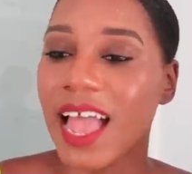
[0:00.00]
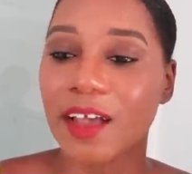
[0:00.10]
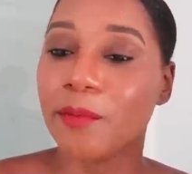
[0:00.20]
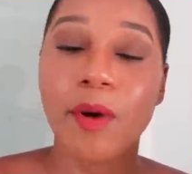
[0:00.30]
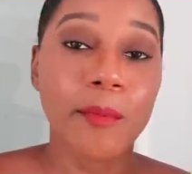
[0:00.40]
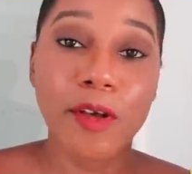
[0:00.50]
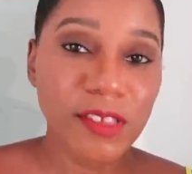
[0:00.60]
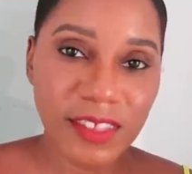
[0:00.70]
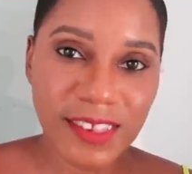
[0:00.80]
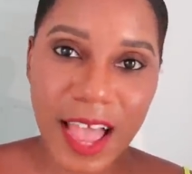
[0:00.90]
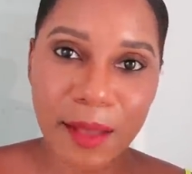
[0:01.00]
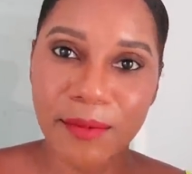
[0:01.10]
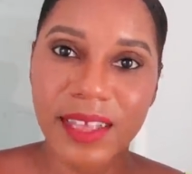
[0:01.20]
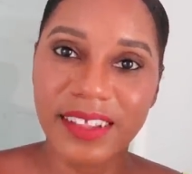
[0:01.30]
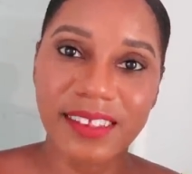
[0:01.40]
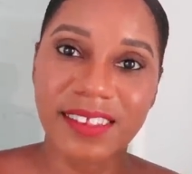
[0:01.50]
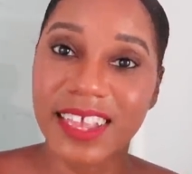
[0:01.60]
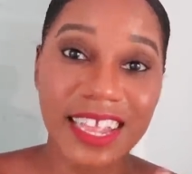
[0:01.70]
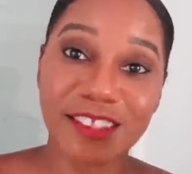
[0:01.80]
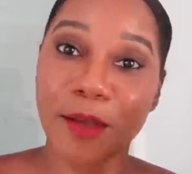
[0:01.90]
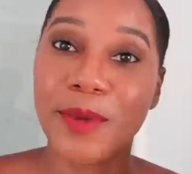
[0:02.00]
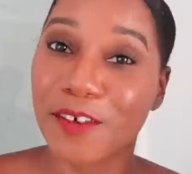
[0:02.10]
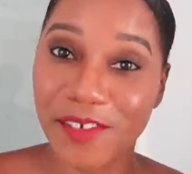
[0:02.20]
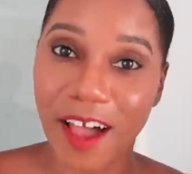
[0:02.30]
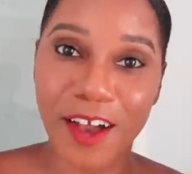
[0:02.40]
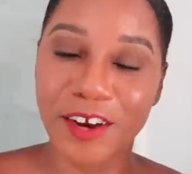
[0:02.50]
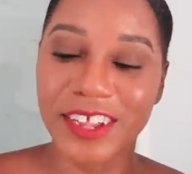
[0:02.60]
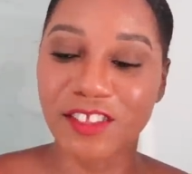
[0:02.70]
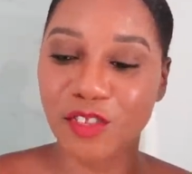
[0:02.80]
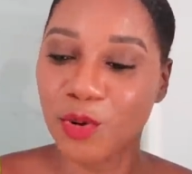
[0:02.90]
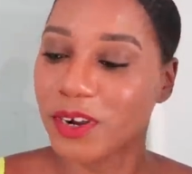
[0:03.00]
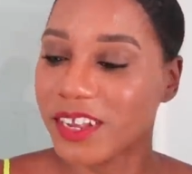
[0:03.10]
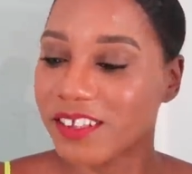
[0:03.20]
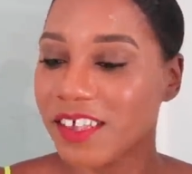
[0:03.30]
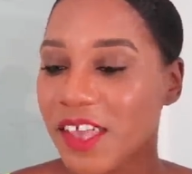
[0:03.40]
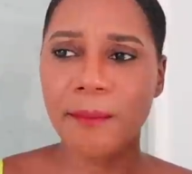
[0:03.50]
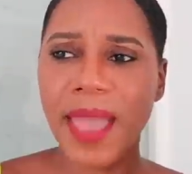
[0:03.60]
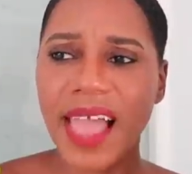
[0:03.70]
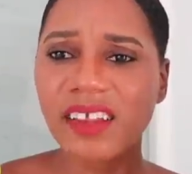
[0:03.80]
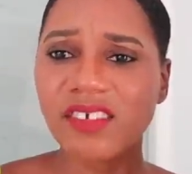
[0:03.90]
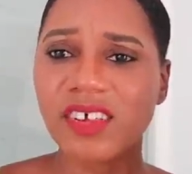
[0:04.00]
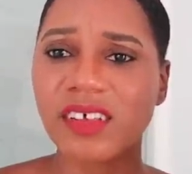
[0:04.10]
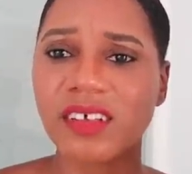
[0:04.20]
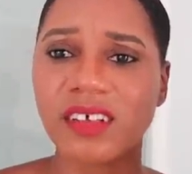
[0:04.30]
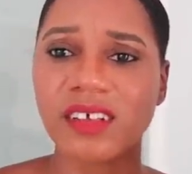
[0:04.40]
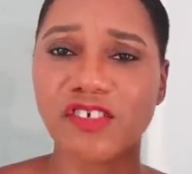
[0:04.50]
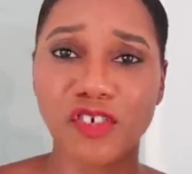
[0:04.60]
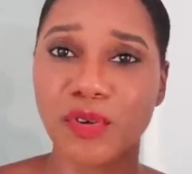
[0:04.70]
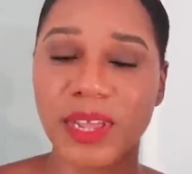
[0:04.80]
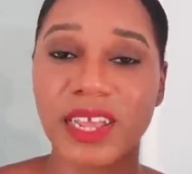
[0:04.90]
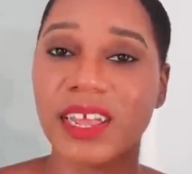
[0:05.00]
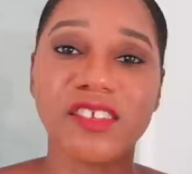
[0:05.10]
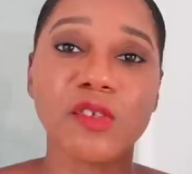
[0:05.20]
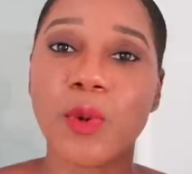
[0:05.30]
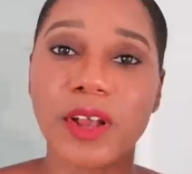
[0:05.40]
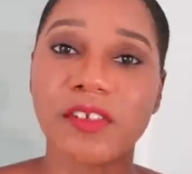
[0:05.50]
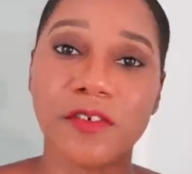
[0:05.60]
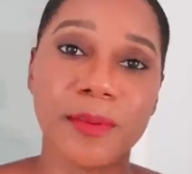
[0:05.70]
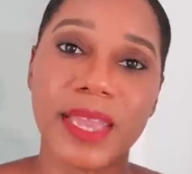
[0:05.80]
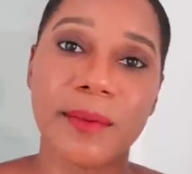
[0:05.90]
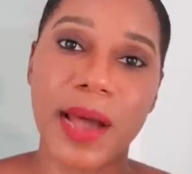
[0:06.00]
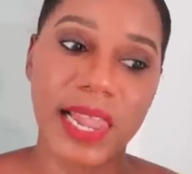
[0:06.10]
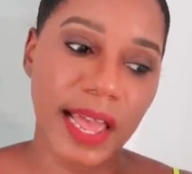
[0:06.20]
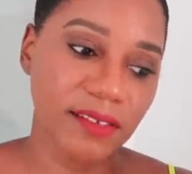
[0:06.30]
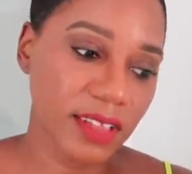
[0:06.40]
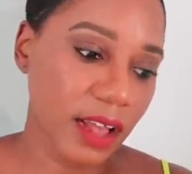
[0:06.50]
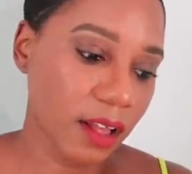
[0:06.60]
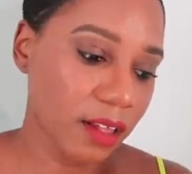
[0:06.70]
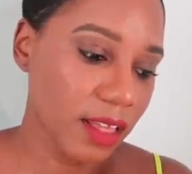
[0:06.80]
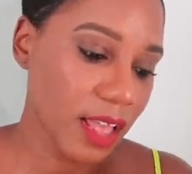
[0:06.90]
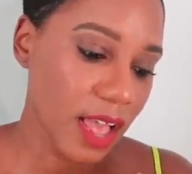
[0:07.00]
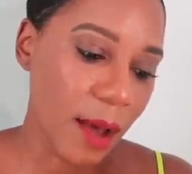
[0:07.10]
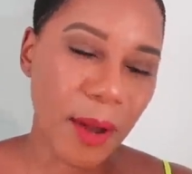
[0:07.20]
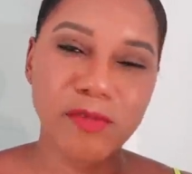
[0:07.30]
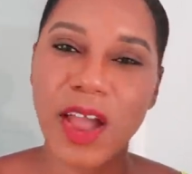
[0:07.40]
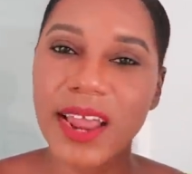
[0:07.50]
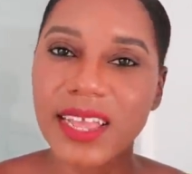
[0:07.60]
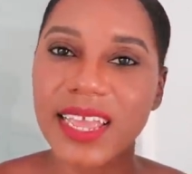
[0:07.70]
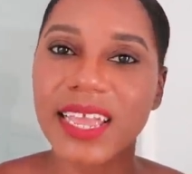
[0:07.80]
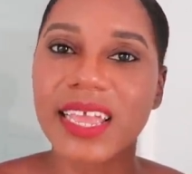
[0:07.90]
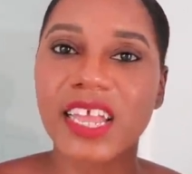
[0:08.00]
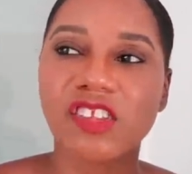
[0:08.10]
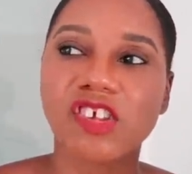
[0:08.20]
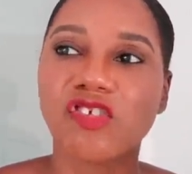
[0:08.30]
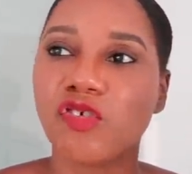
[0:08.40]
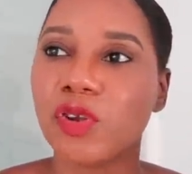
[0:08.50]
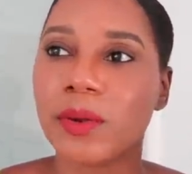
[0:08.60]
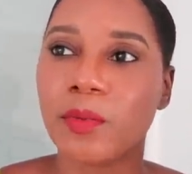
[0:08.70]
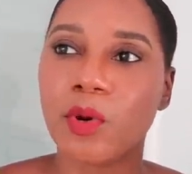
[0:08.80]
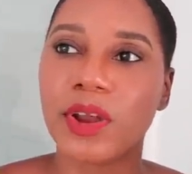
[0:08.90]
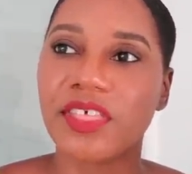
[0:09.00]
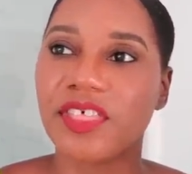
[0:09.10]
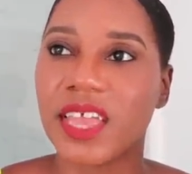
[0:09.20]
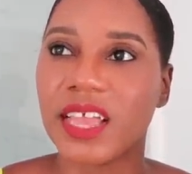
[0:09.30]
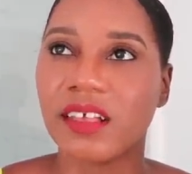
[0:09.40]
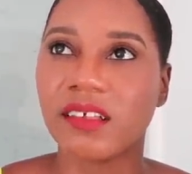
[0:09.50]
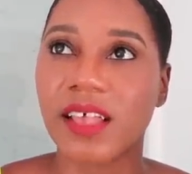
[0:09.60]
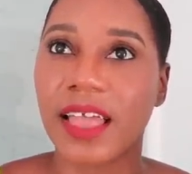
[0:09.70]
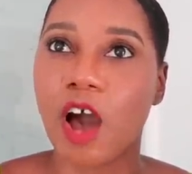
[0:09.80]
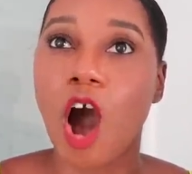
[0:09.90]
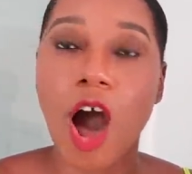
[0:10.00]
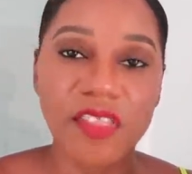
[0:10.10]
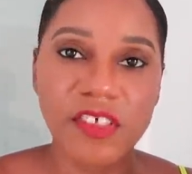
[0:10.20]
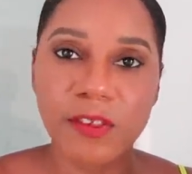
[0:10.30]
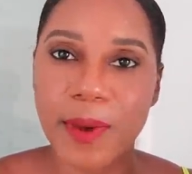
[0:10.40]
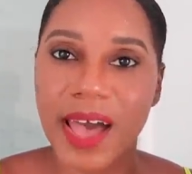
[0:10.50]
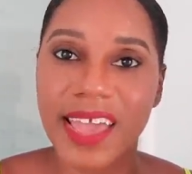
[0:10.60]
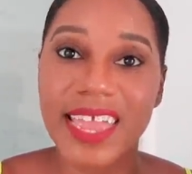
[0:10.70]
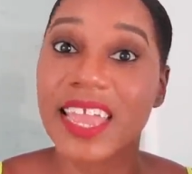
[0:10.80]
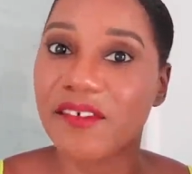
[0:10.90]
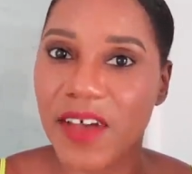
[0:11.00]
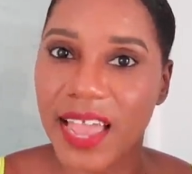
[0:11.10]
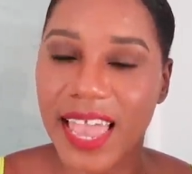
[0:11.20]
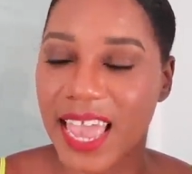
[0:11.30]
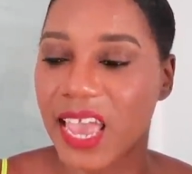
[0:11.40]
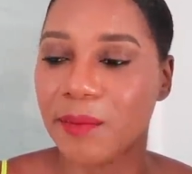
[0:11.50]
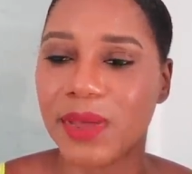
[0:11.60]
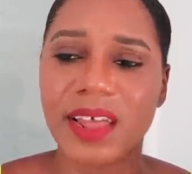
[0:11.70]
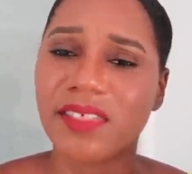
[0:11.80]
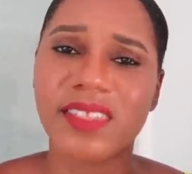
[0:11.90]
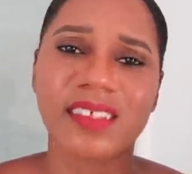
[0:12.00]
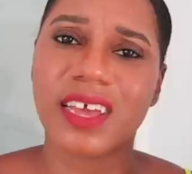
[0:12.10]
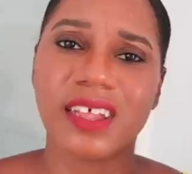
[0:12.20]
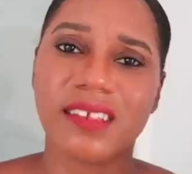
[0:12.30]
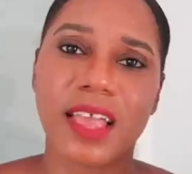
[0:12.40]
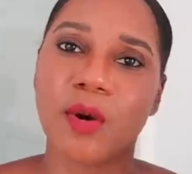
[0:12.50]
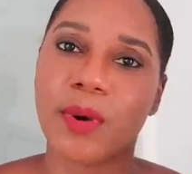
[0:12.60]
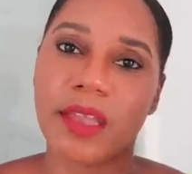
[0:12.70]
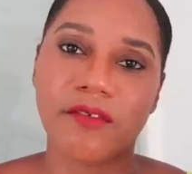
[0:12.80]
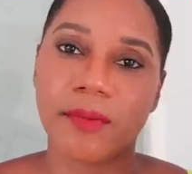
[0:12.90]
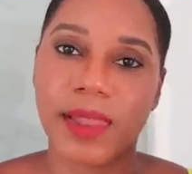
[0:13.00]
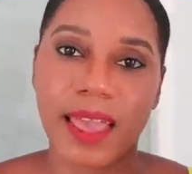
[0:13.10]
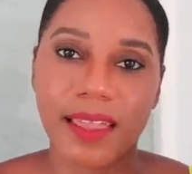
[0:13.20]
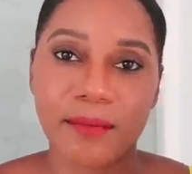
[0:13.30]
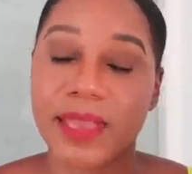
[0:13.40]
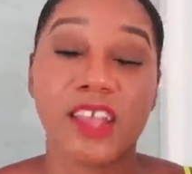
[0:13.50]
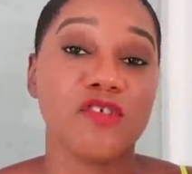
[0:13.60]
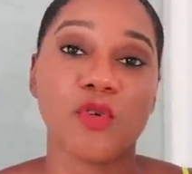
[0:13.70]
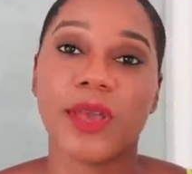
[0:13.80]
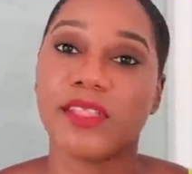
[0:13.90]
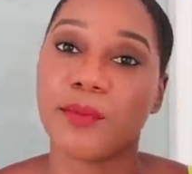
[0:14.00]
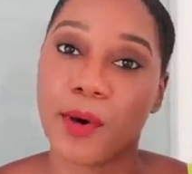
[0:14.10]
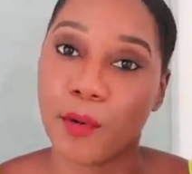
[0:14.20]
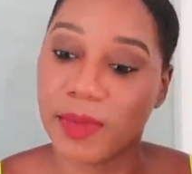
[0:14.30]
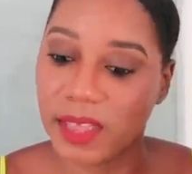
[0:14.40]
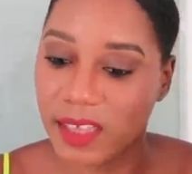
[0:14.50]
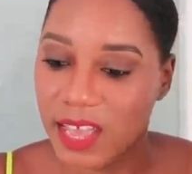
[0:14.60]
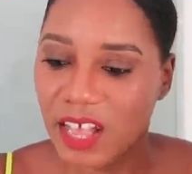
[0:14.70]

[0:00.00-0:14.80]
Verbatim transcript: Most of the time it ends up in a vlog or in stories. Batch shooting, it just works for me and my lifestyle. I'm trying to get into shooting more things like on the spot if I can, but nothing going to take away from like me enjoying the moment.